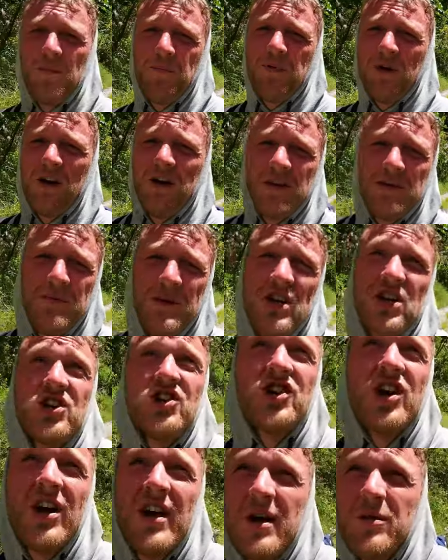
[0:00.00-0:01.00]
a bloody
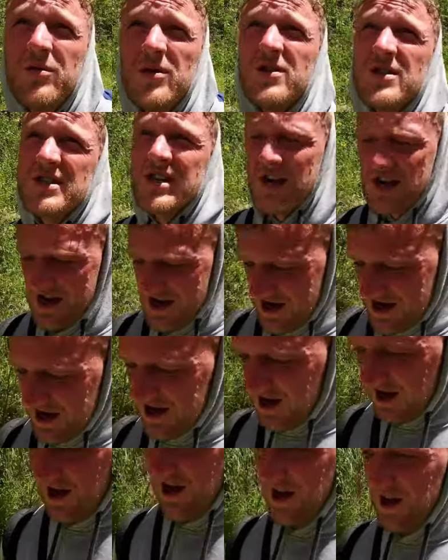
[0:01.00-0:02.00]
mish that was.
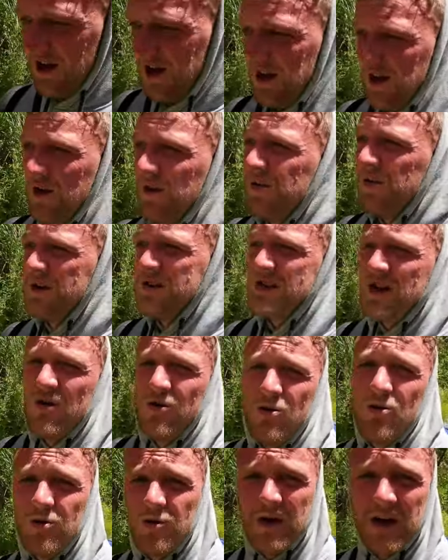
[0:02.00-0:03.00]
Let's go
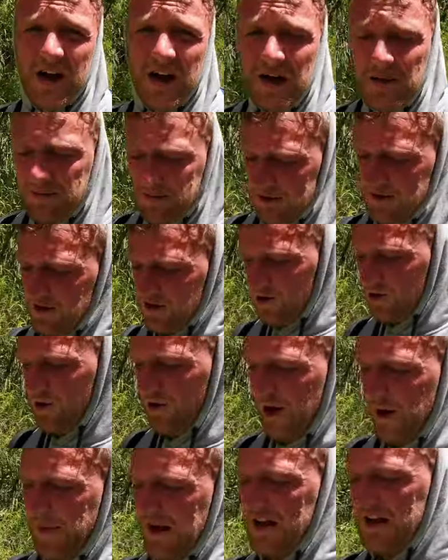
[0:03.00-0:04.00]
all the way up and all the
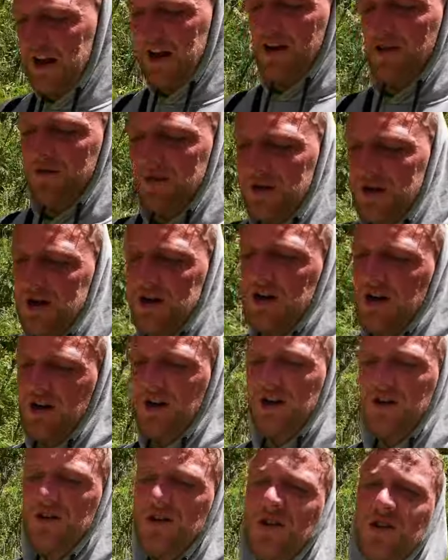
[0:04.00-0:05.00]
way back down.
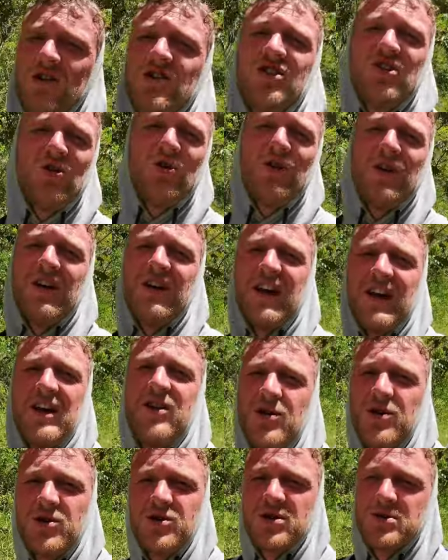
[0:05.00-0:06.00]
Surely they
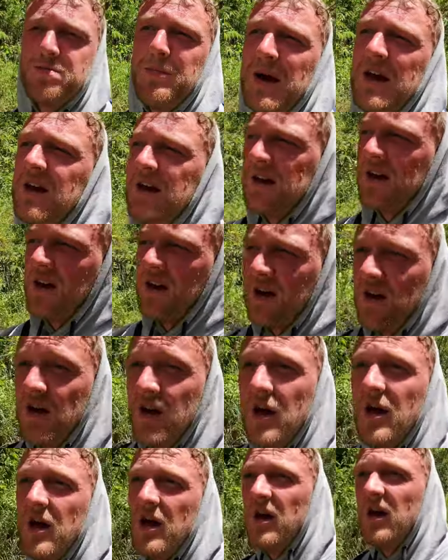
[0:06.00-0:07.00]
could have just made...
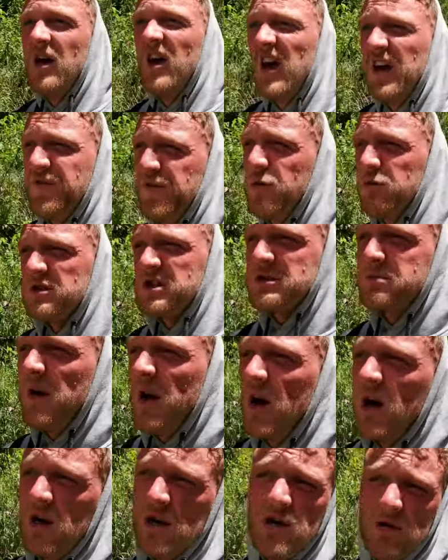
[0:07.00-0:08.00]
If you were
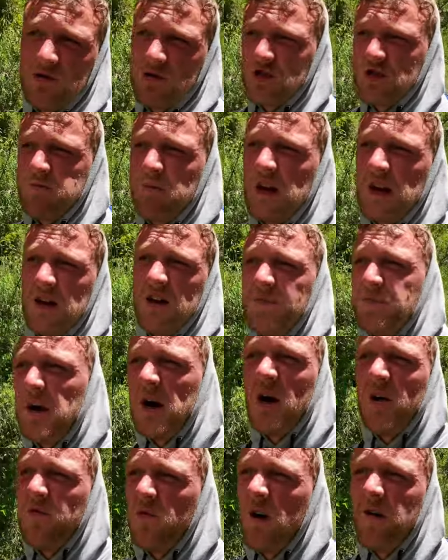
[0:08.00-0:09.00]
smart, you'd just make a
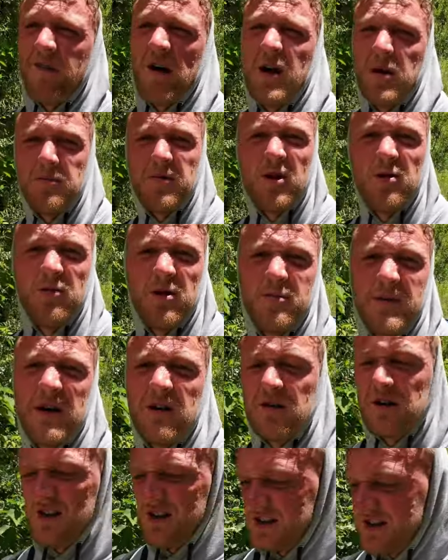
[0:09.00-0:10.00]
pathway around the bottom of the
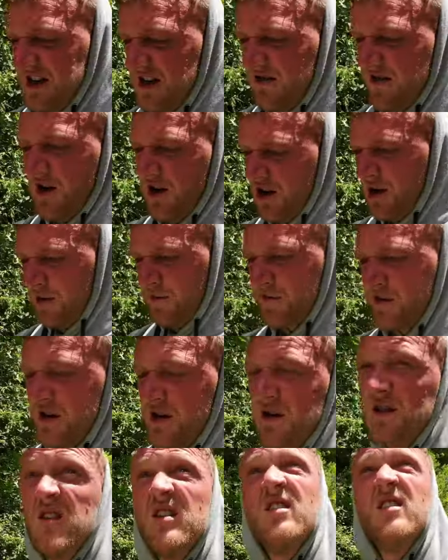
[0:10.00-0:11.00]
mountain instead of going over it.
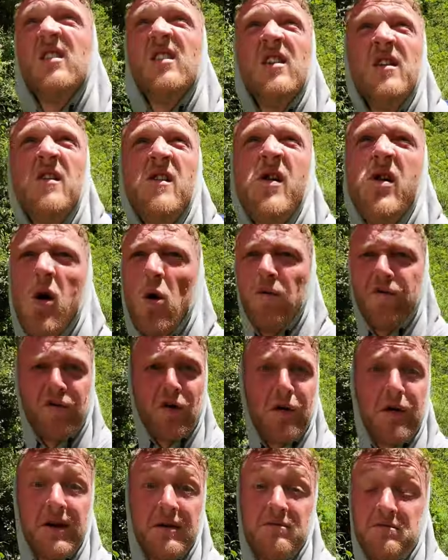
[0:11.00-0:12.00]
Or
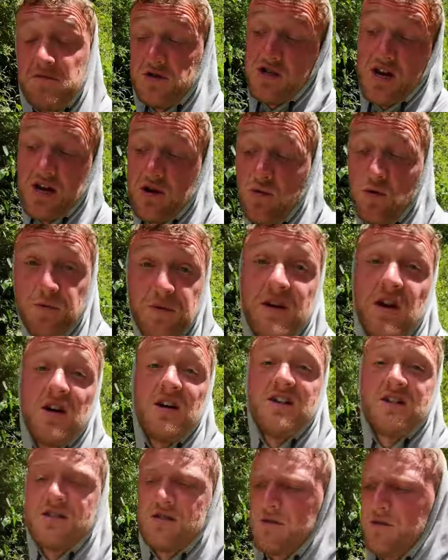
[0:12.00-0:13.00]
through it. A tunnel would be
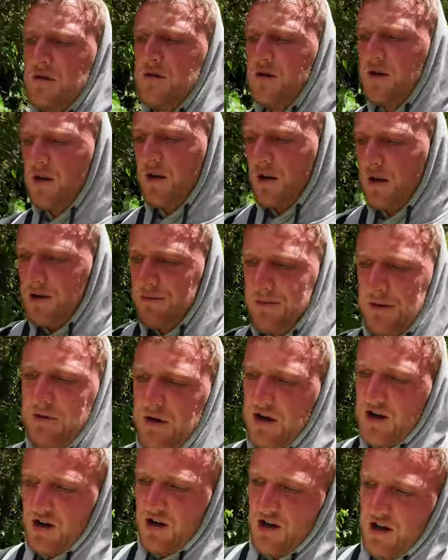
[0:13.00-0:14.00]
nice. Maybe
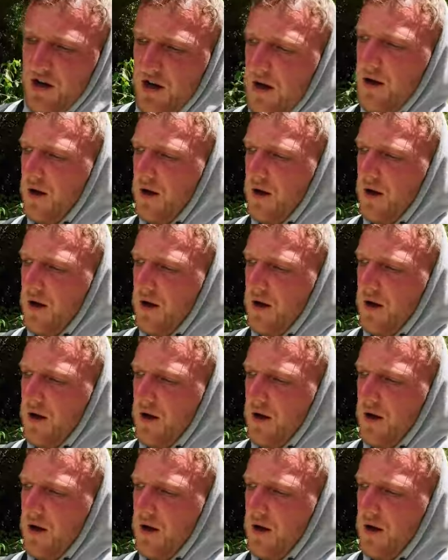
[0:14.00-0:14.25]
I'm going to